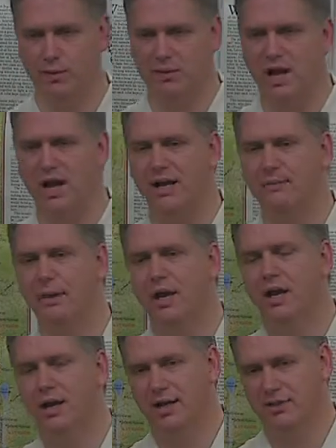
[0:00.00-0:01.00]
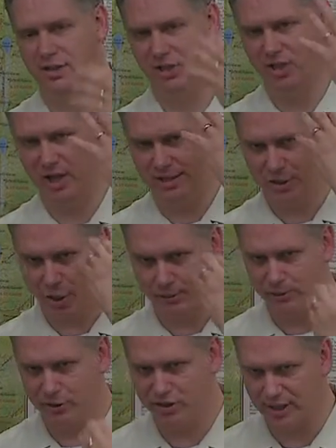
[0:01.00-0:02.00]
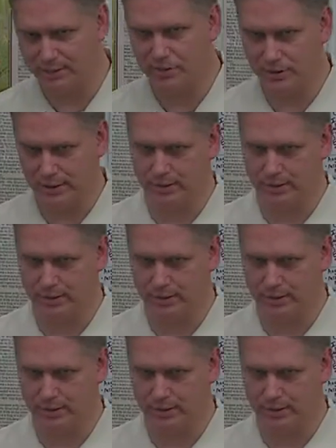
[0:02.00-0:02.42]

time because he changed our perception